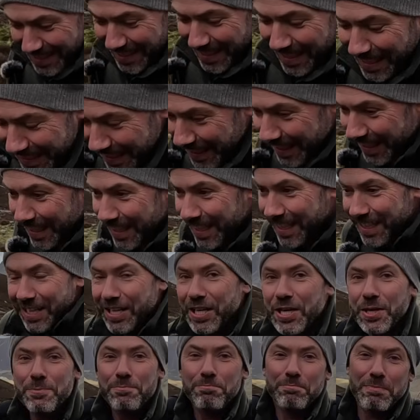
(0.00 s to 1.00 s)
a
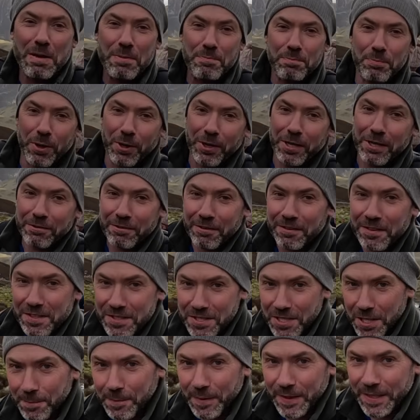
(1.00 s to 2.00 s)
bit boggier on the
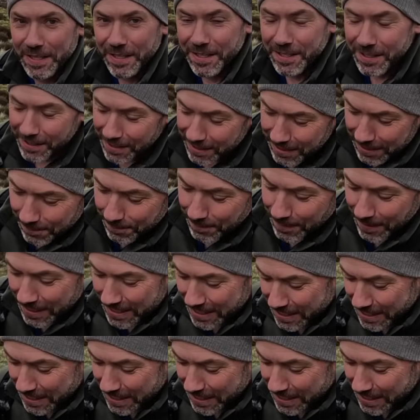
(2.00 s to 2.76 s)
top here compared